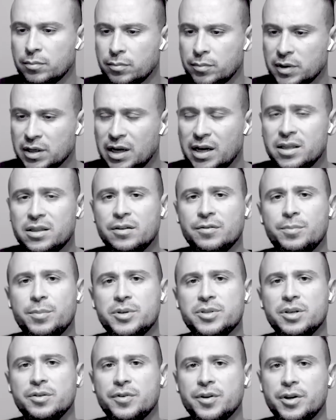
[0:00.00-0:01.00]
I like the
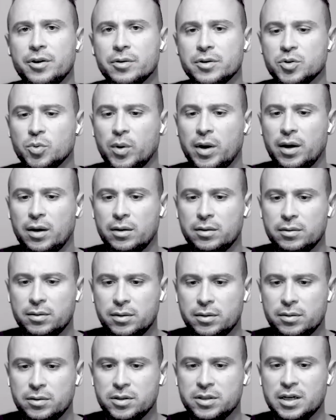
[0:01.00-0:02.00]
music video as well,
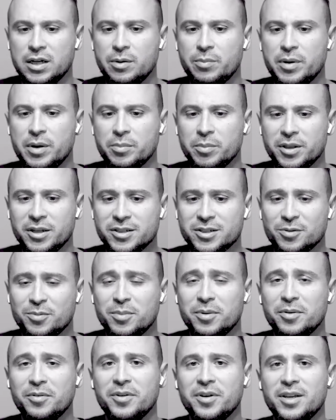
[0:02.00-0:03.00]
just kind of
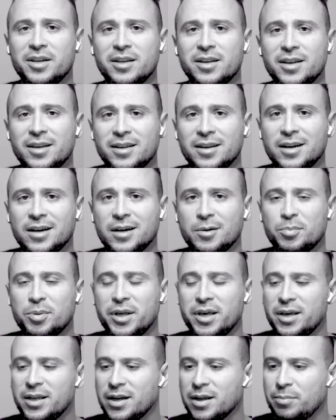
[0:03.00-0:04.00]
minimalism of it,
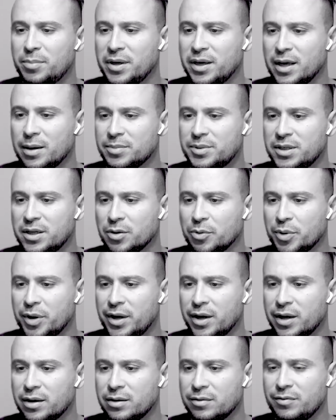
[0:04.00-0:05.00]
playing in a big empty
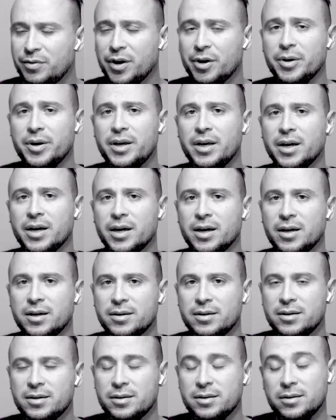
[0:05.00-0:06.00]
arena, very
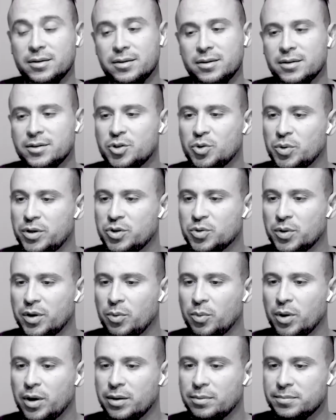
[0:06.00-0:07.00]

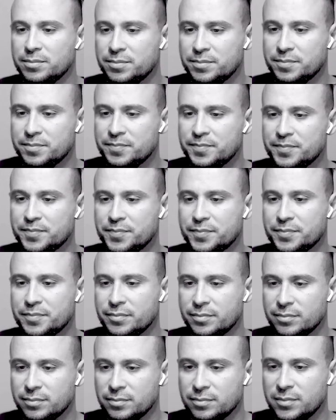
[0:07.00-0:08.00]
2021.
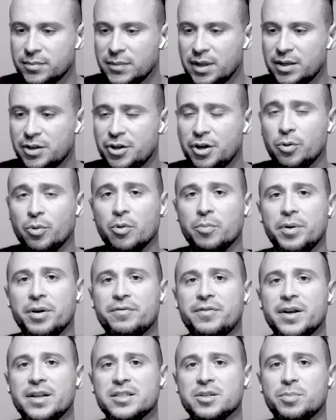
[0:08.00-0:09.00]
And you know we're big
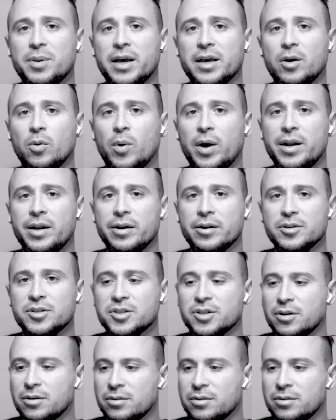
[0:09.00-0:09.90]
fans of black and white here, so.